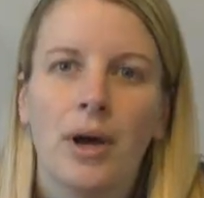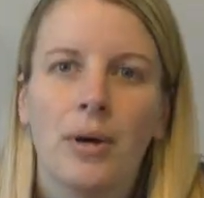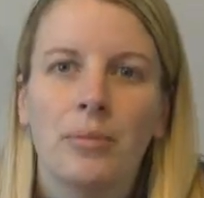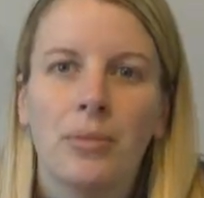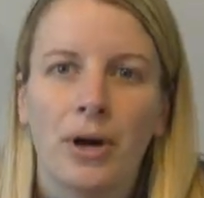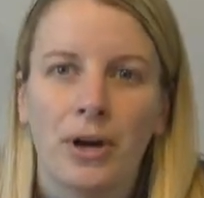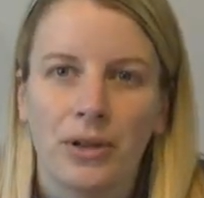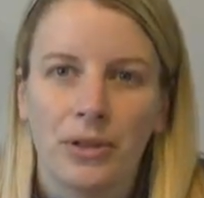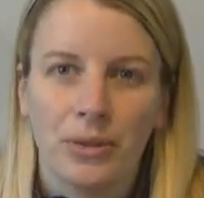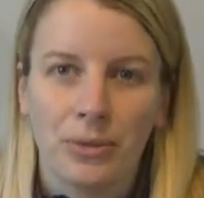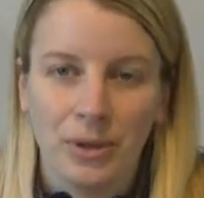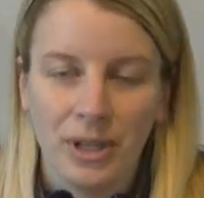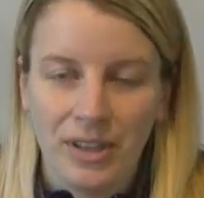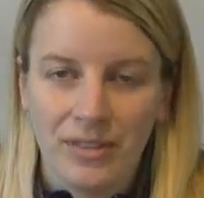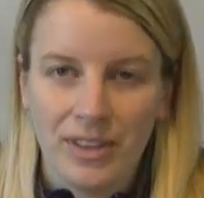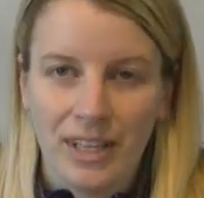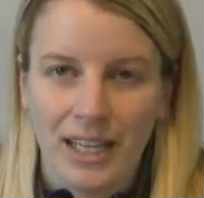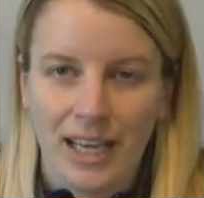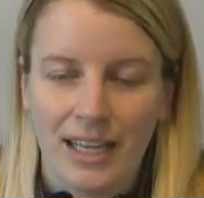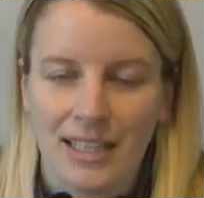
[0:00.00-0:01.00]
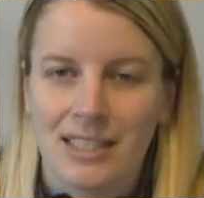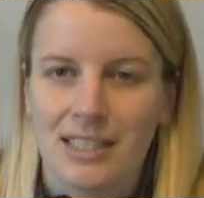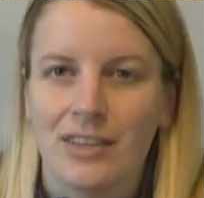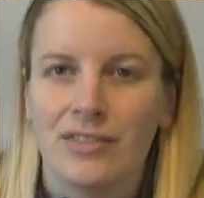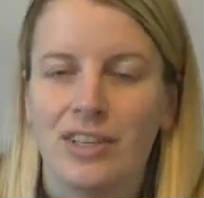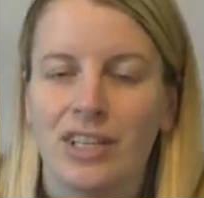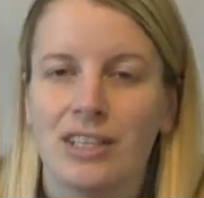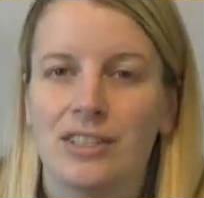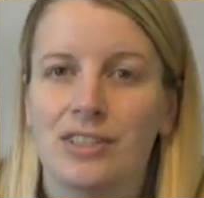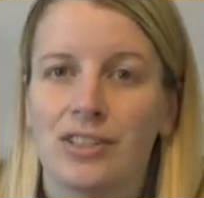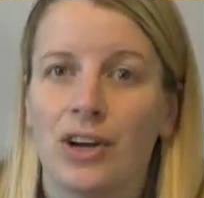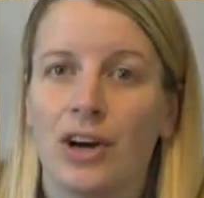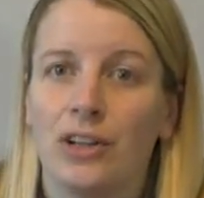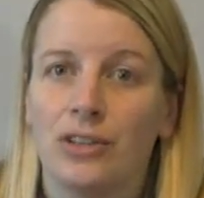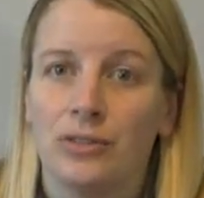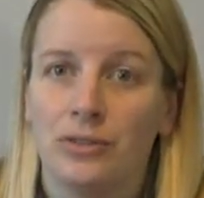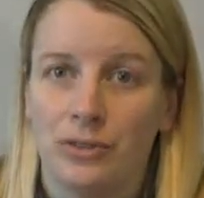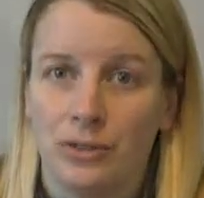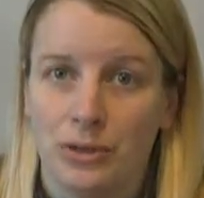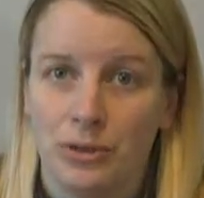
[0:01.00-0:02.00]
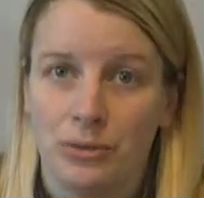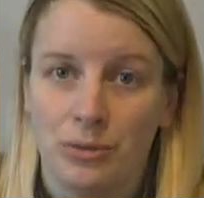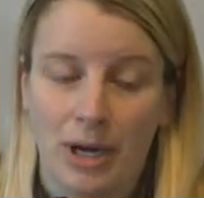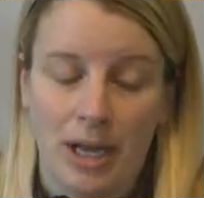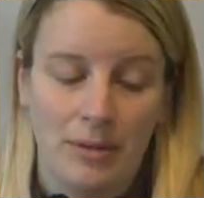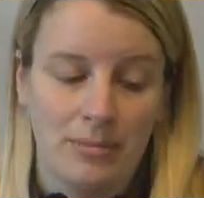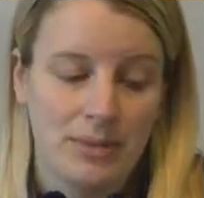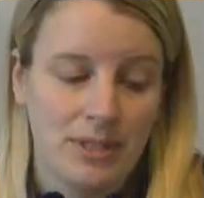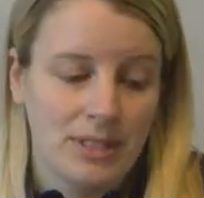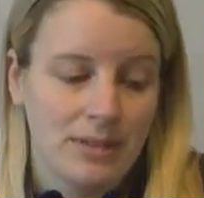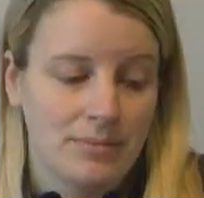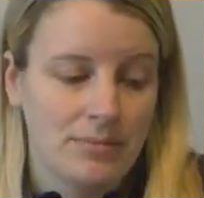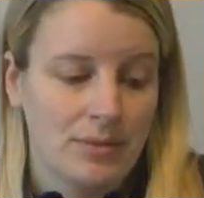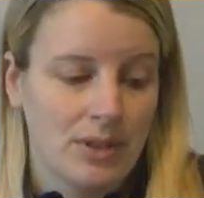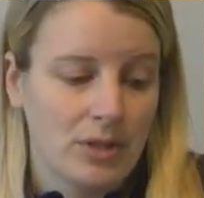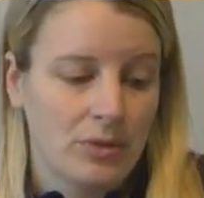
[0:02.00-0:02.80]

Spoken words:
Part 3 of the activity is called Food Webs.